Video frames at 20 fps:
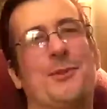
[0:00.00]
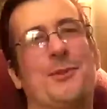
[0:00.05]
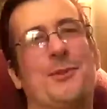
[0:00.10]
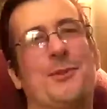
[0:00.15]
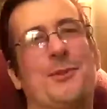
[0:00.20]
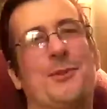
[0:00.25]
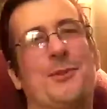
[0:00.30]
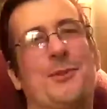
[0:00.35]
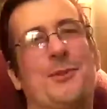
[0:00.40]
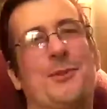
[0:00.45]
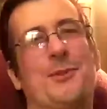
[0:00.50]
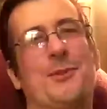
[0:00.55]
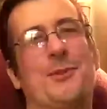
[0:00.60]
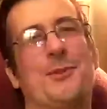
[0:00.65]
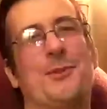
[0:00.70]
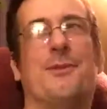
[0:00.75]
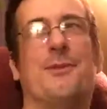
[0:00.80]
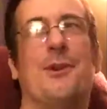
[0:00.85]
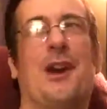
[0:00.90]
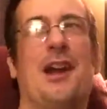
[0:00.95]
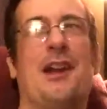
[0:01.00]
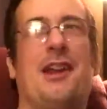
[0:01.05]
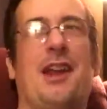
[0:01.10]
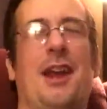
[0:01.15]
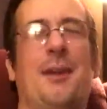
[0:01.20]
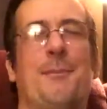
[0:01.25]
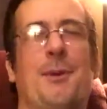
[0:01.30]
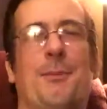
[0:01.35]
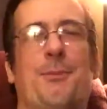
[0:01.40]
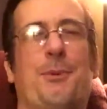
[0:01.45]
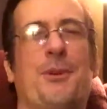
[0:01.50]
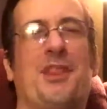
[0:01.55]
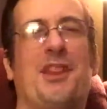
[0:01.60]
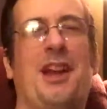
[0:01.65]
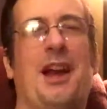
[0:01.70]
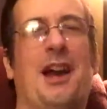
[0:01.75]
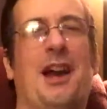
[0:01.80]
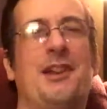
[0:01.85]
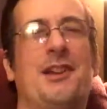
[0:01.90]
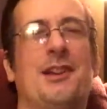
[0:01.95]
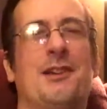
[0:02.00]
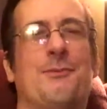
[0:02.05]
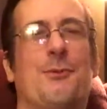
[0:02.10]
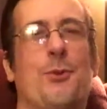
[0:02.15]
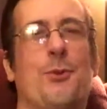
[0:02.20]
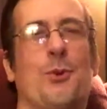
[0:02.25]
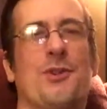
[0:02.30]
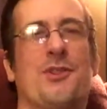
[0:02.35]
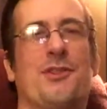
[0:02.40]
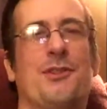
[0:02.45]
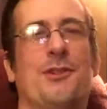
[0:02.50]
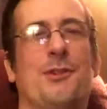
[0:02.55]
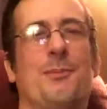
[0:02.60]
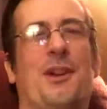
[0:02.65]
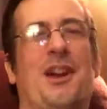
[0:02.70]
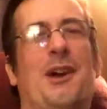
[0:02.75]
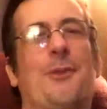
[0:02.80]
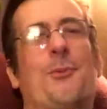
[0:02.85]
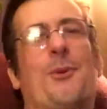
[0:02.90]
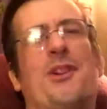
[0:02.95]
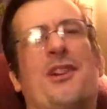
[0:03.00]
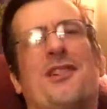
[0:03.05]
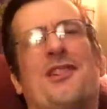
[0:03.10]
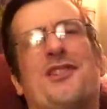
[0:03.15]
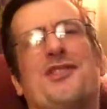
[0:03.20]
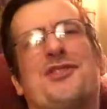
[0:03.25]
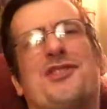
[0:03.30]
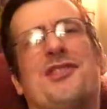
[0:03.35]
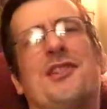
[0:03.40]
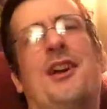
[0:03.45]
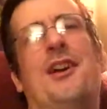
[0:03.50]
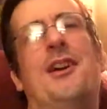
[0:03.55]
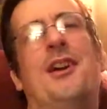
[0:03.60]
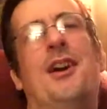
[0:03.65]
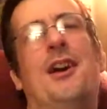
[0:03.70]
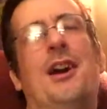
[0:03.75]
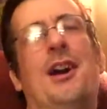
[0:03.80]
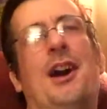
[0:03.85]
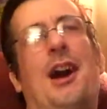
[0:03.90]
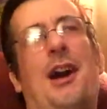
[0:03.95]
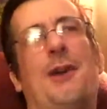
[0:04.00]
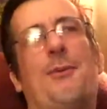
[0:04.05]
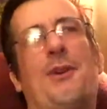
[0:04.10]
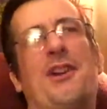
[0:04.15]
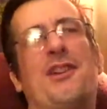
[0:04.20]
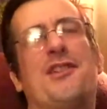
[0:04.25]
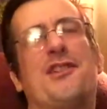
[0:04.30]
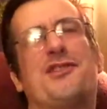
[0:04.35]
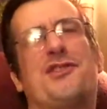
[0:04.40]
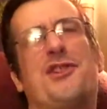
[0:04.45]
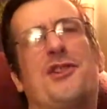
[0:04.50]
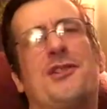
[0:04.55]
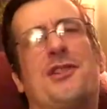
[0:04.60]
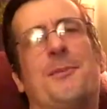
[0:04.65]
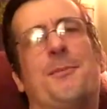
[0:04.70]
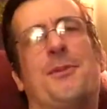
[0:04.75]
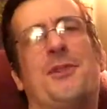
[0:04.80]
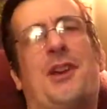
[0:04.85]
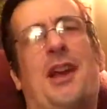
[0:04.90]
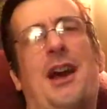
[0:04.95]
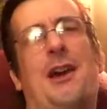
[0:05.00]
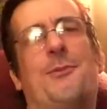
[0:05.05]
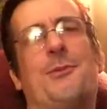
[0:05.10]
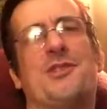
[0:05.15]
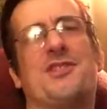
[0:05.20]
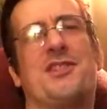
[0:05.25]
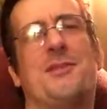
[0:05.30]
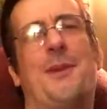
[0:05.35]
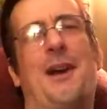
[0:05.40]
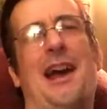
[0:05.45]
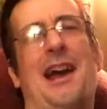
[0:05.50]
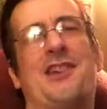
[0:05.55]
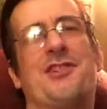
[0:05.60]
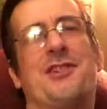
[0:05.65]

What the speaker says: kind of where I came up with the idea of Gortum, and I wanted to start the book out with some action.